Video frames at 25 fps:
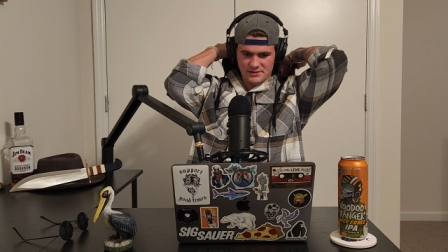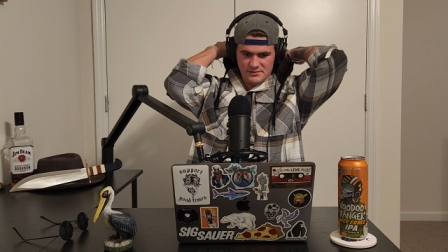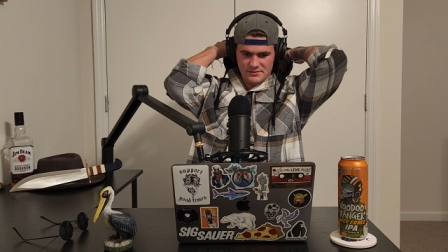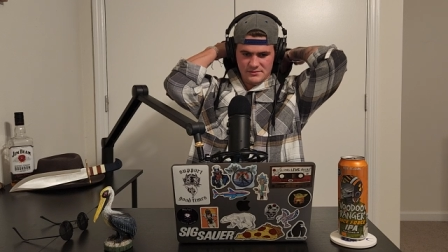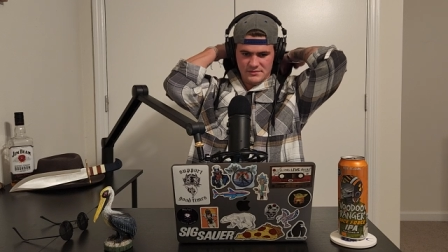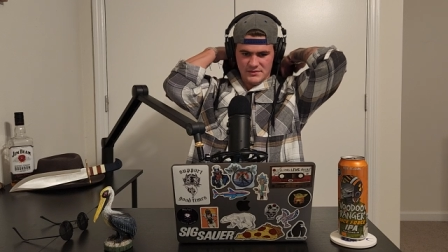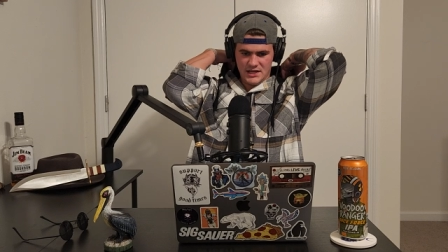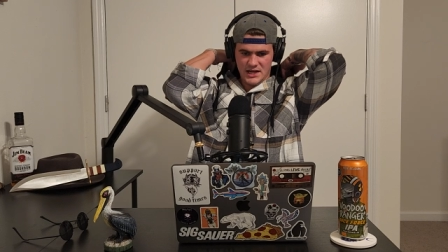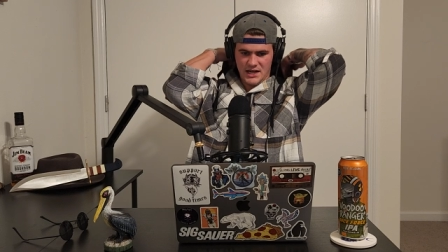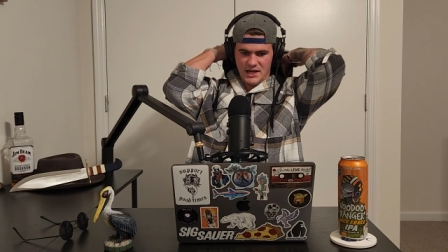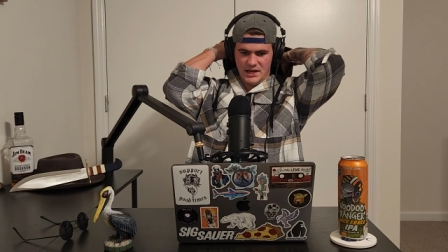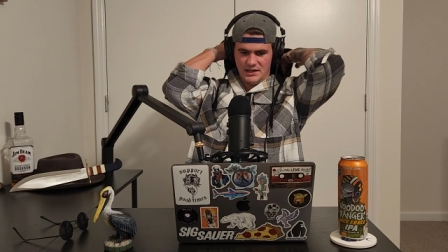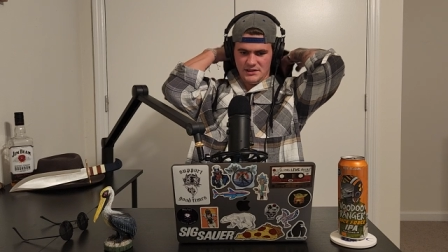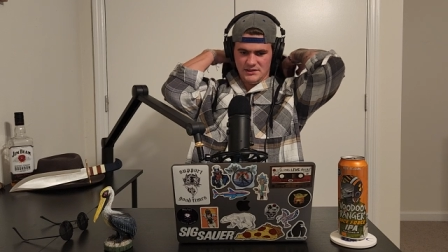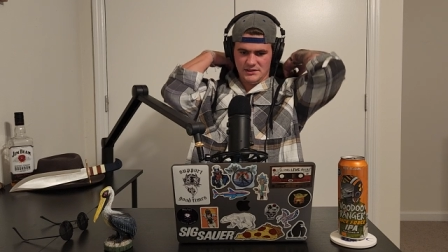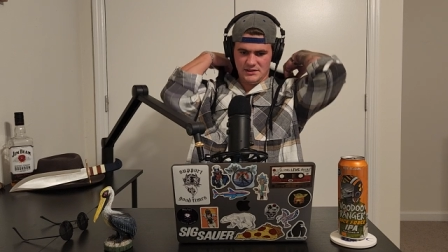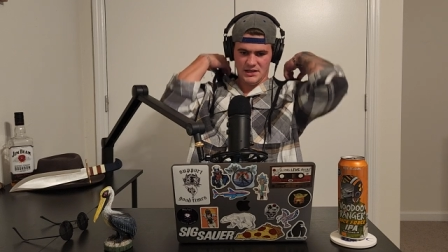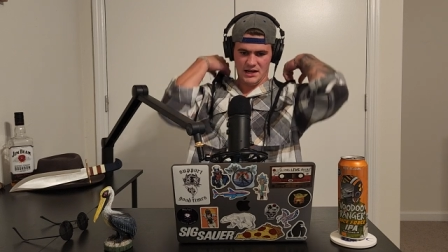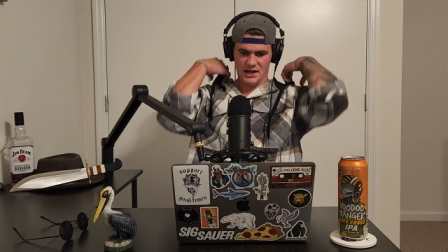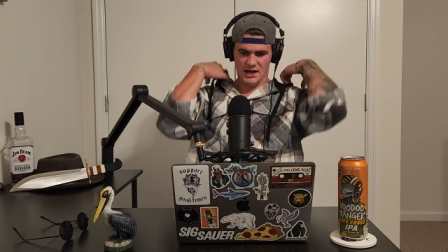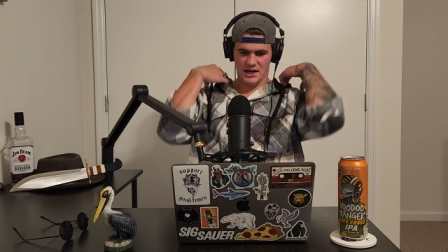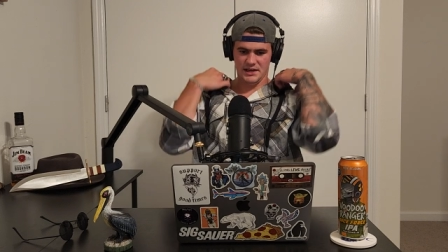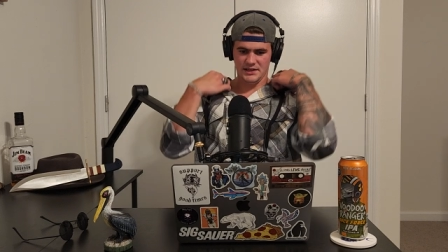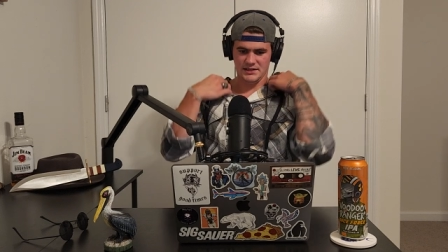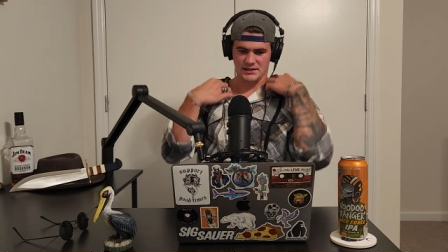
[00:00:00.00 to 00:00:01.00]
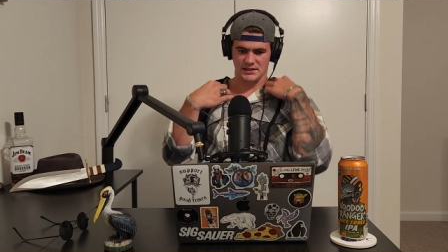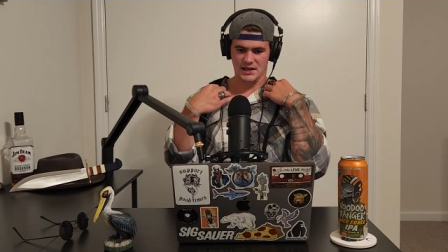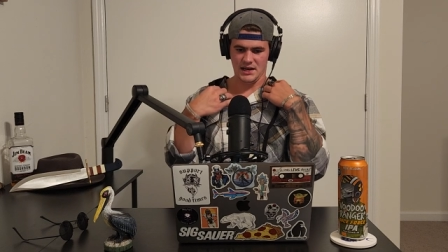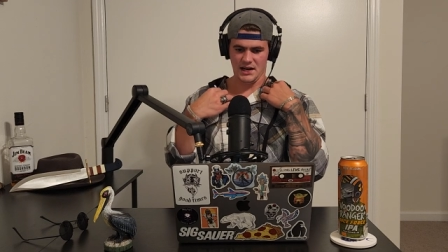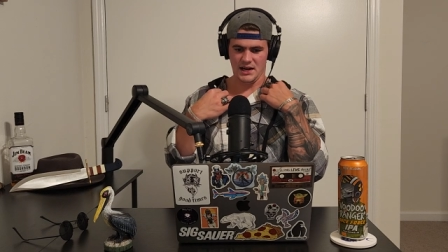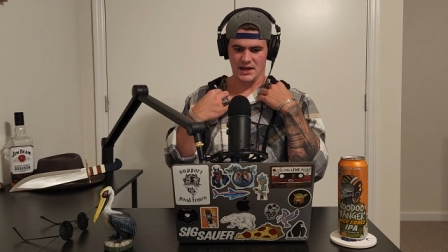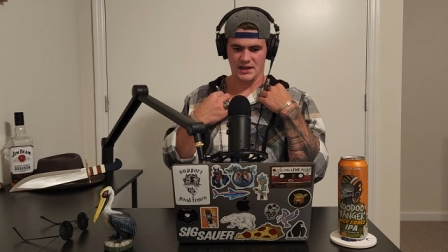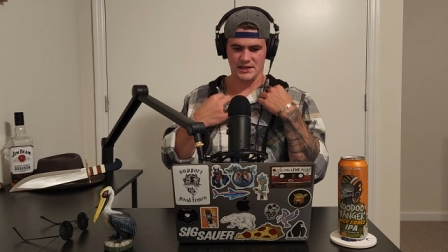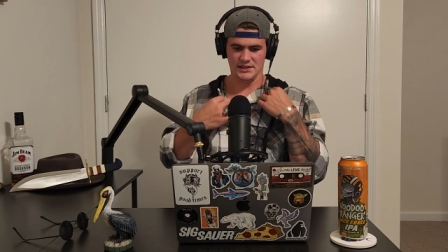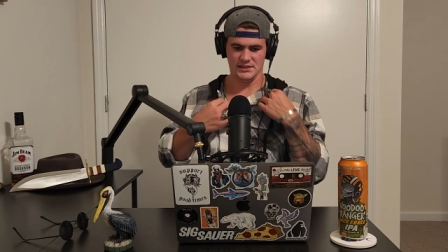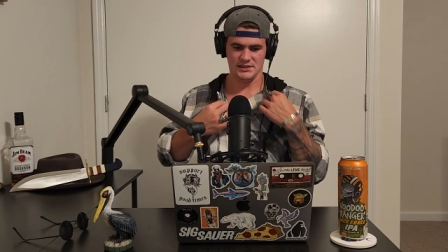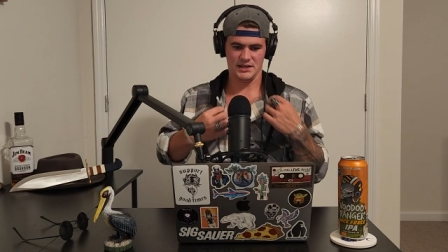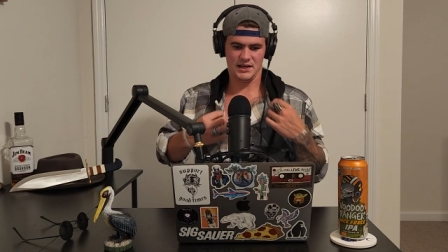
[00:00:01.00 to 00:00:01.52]
guys, guys, guys,
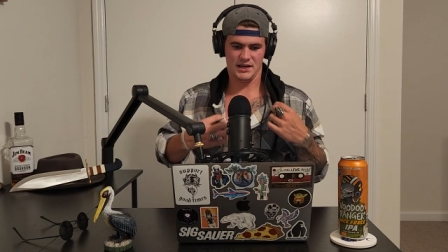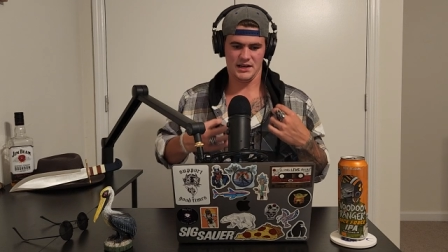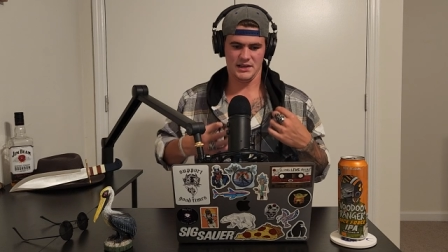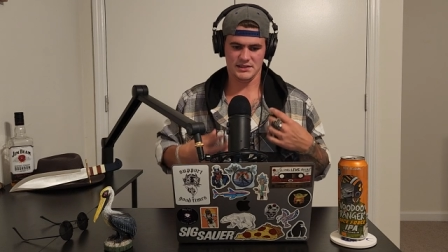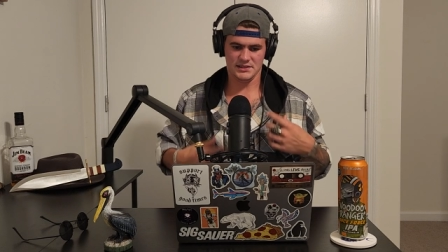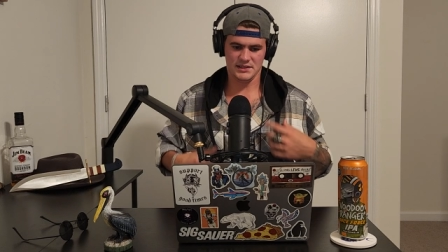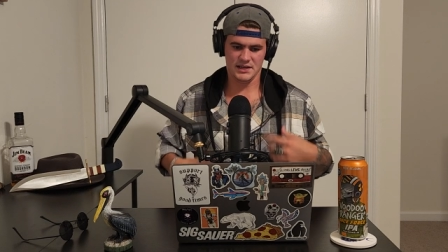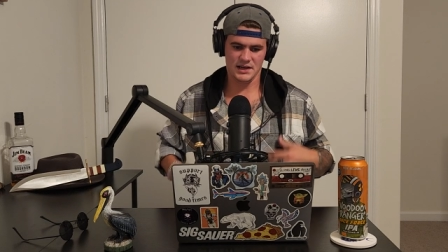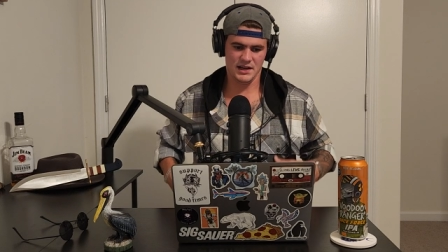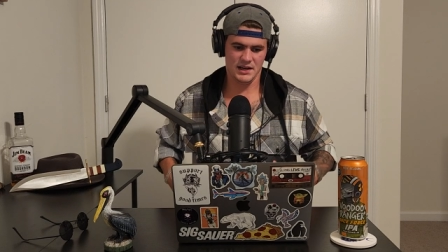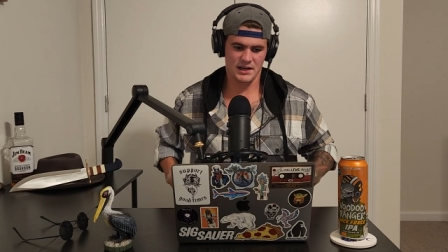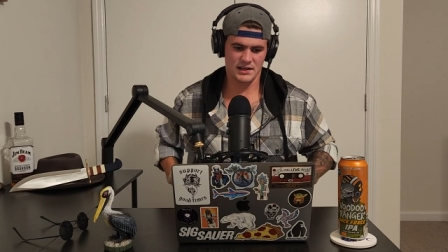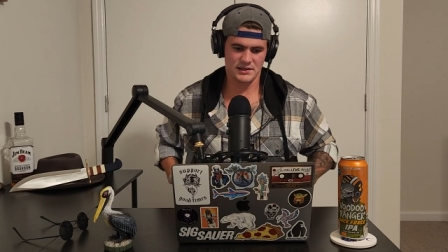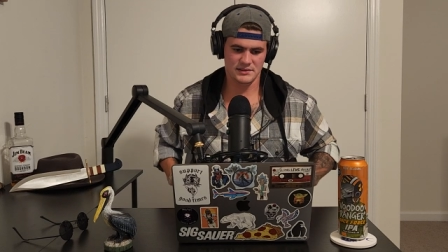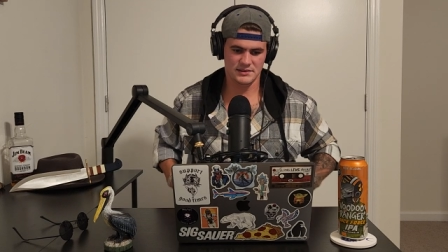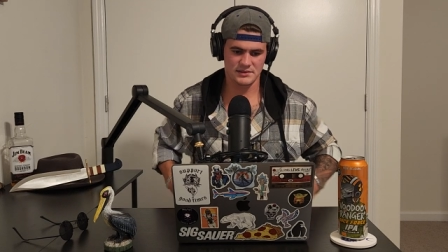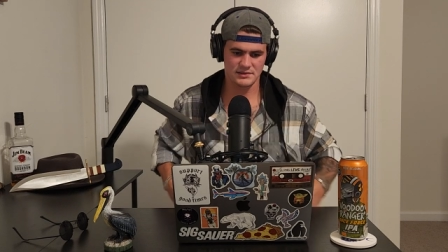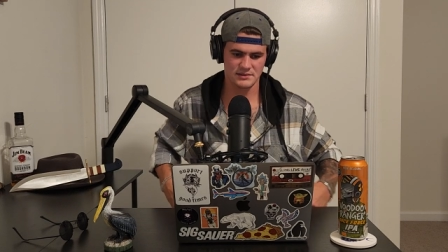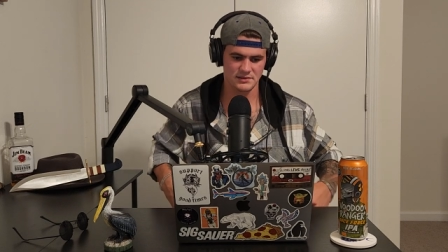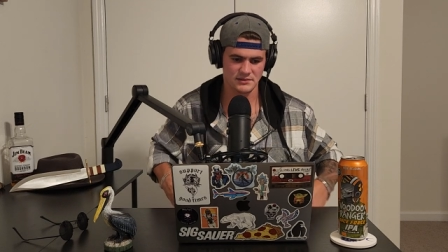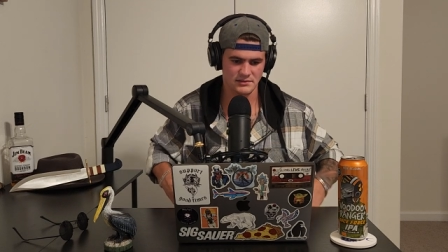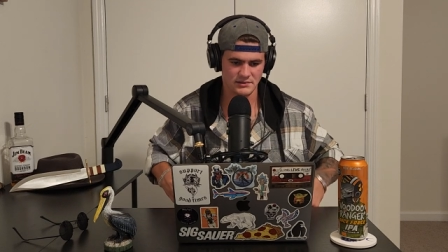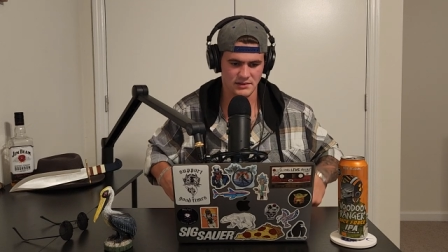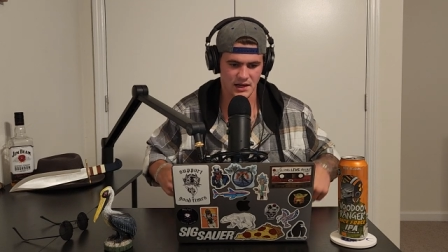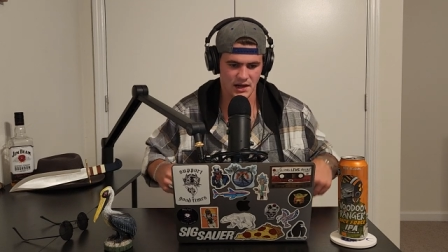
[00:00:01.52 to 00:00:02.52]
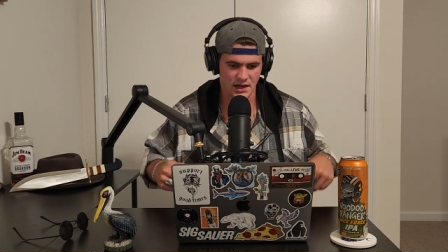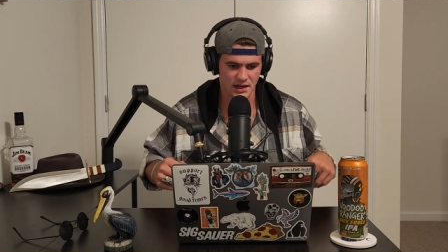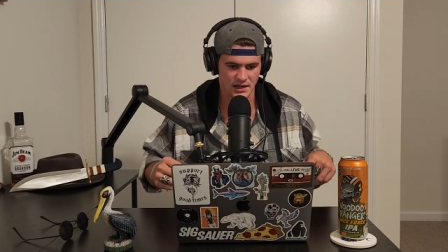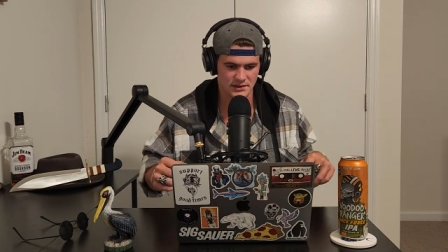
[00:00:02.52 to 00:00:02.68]
guys, guys, do not,